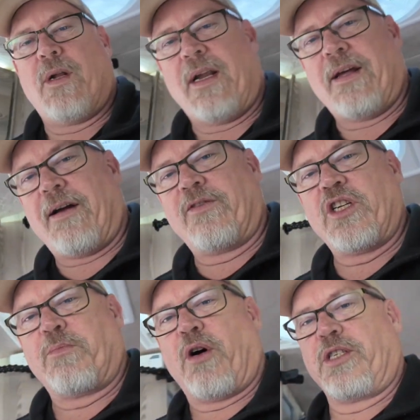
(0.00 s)
Well, I've
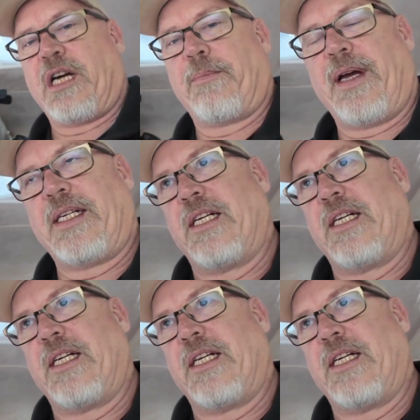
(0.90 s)
just parked up at